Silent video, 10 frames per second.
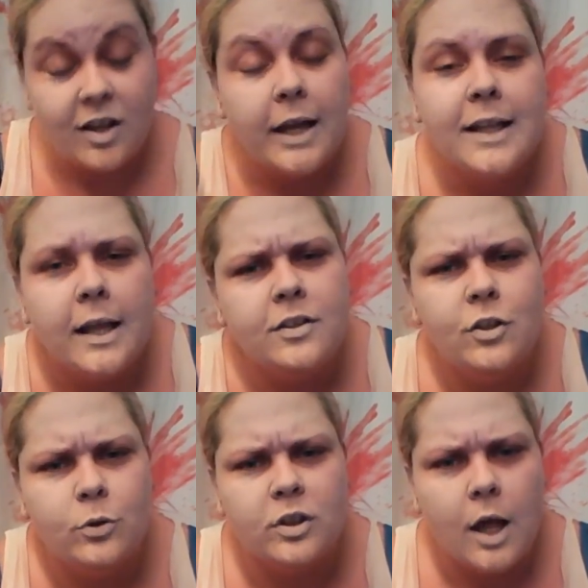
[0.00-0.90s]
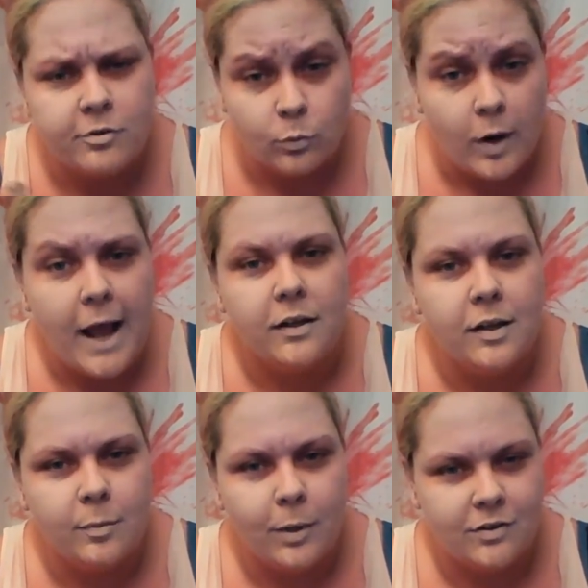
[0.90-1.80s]
I like to use a lot of red
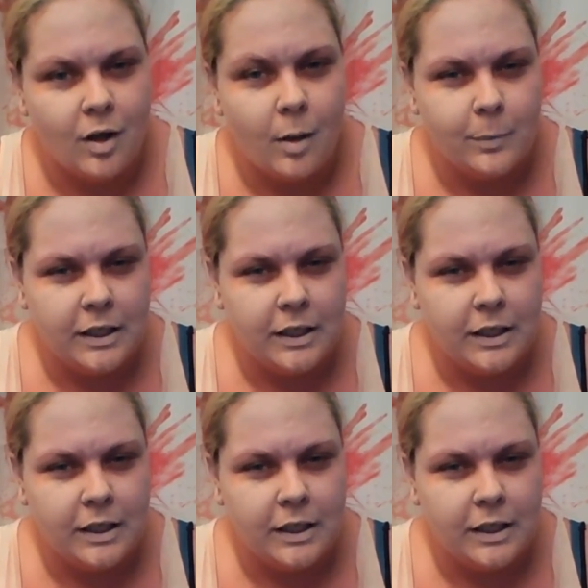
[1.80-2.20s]
in my zombie.